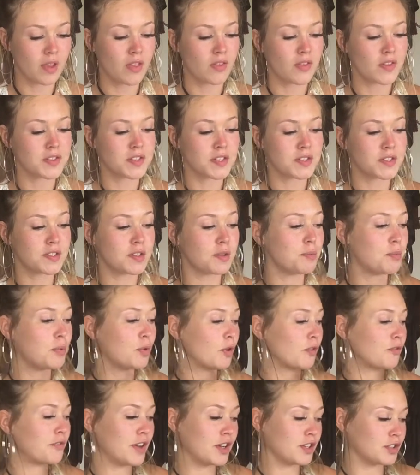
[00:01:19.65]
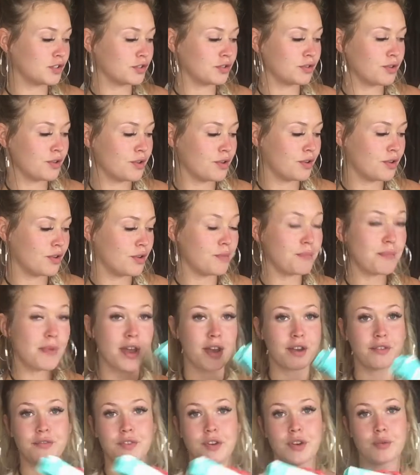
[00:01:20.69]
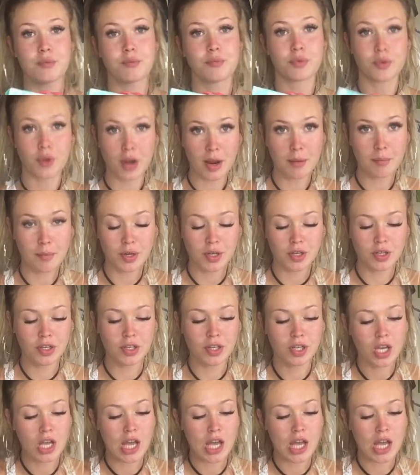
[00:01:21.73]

This is the Professional Benefit Primer.